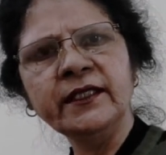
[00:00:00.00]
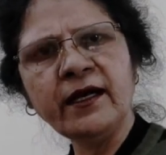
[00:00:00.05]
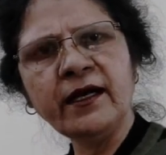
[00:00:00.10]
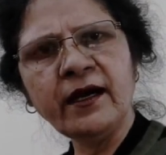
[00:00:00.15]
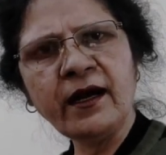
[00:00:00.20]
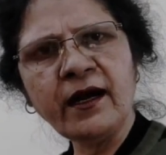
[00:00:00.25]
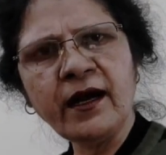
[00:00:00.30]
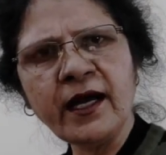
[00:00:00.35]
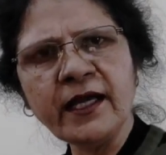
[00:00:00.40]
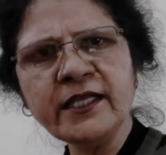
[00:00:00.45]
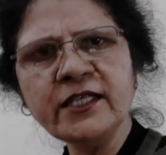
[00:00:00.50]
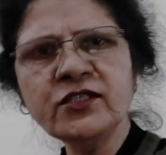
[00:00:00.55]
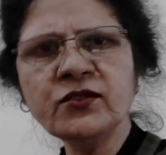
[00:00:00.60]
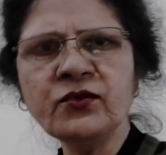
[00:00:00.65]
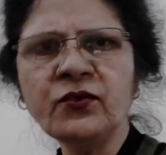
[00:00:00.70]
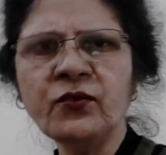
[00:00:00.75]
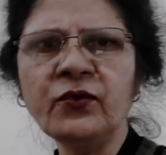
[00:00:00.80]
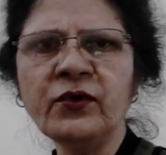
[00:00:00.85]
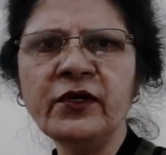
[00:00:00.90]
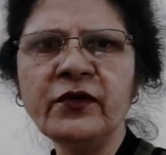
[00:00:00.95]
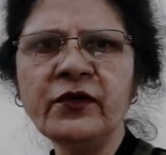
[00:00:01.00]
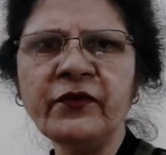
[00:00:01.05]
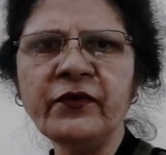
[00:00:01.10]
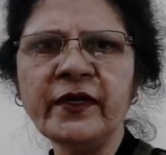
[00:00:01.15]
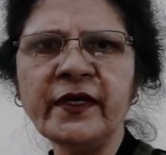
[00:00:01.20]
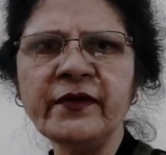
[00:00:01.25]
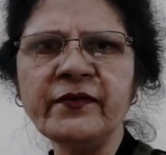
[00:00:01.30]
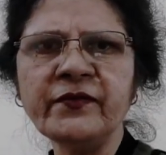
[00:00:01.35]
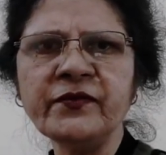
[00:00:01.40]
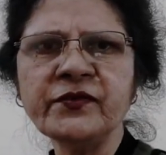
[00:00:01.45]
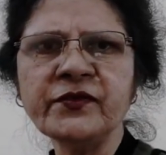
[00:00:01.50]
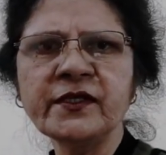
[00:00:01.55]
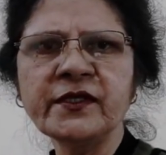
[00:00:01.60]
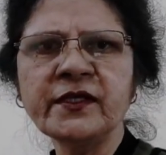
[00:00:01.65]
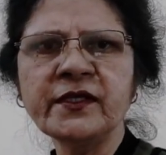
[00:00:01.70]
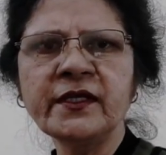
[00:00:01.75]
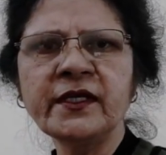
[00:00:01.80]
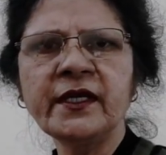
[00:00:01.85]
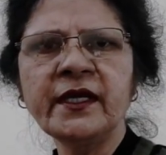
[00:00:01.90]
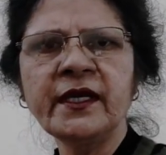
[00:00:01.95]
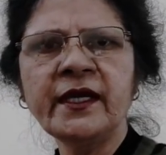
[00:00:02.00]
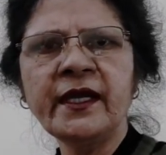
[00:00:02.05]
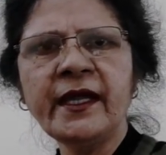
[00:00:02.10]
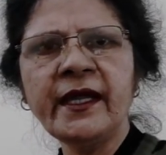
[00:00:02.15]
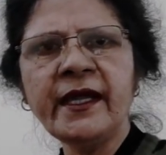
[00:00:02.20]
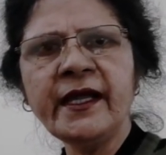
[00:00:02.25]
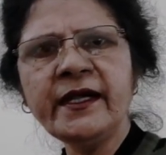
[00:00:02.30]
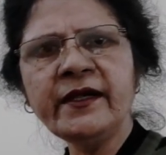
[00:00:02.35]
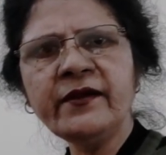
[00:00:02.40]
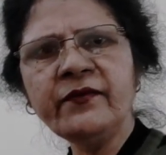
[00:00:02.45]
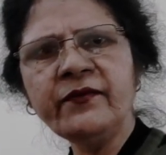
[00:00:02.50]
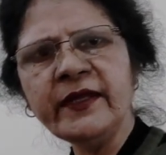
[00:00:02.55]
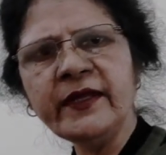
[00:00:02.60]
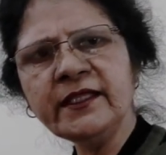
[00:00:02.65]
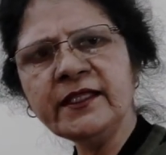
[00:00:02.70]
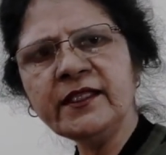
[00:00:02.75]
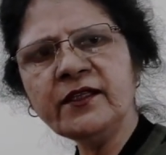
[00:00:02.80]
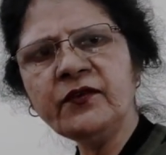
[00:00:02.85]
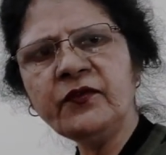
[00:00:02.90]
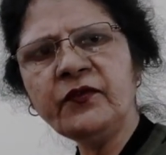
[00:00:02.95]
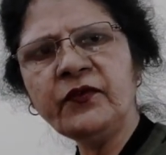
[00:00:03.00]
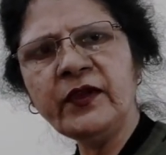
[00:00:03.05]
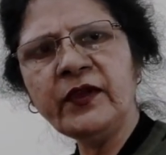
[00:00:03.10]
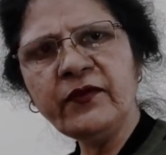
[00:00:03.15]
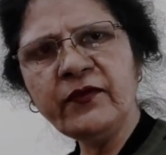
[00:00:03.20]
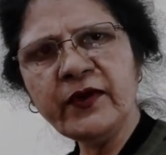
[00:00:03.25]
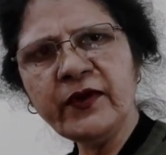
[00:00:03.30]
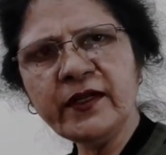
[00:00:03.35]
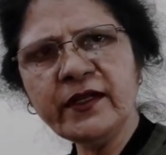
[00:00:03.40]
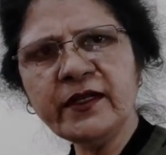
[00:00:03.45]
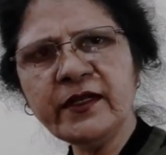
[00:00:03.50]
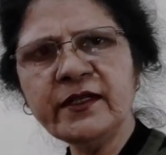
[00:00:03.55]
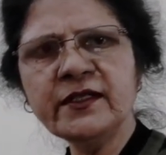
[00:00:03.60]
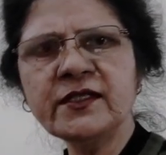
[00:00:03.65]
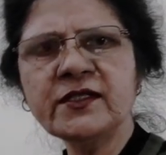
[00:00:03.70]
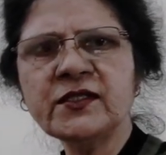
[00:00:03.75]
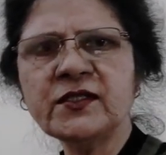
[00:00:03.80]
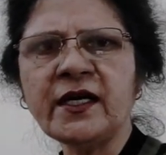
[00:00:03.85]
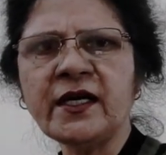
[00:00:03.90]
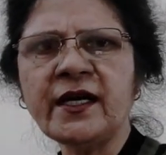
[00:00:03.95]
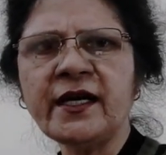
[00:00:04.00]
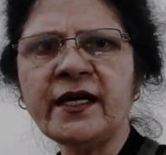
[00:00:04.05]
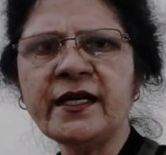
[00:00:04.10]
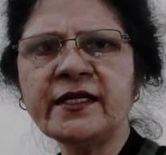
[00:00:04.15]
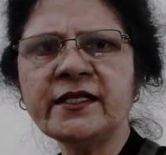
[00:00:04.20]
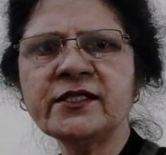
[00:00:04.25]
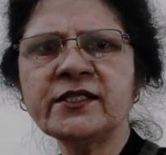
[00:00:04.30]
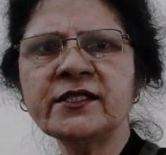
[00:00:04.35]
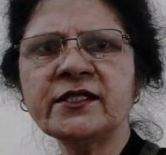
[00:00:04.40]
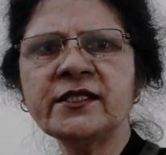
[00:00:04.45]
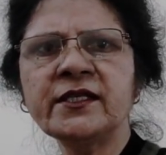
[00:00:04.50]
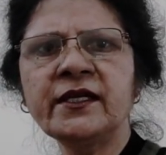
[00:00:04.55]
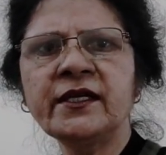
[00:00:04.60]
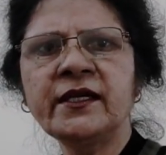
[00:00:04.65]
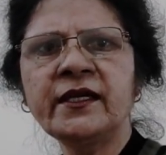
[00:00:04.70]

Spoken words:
the ice cold waves. And when the fever starts